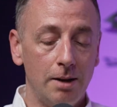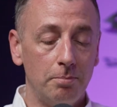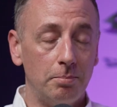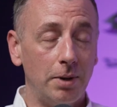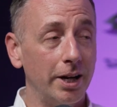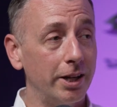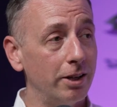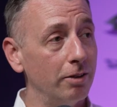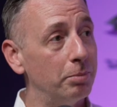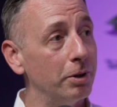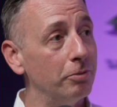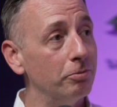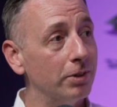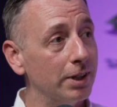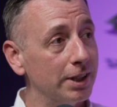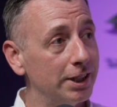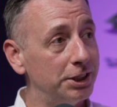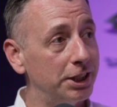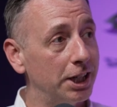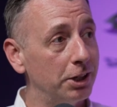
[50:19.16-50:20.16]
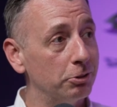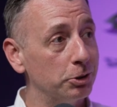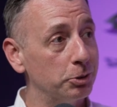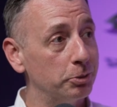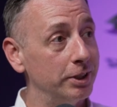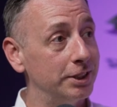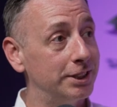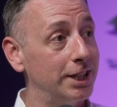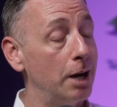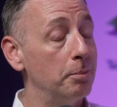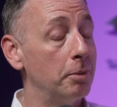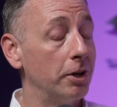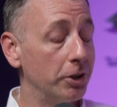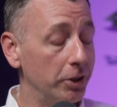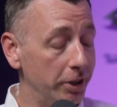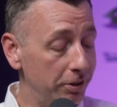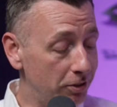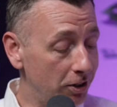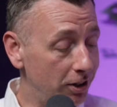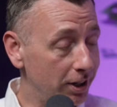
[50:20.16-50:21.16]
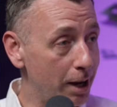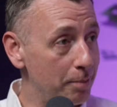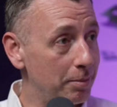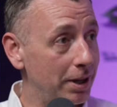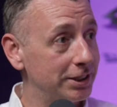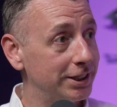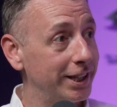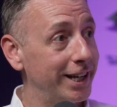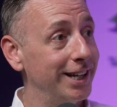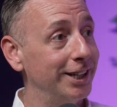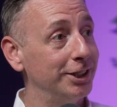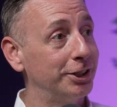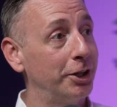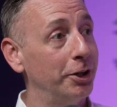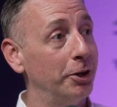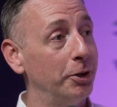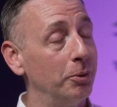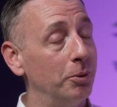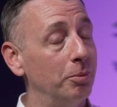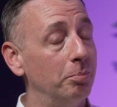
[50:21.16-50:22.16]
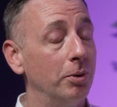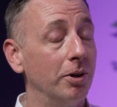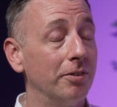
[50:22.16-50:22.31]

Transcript: Mike, you've been really generous with your time. I know you've got to get back to HQ,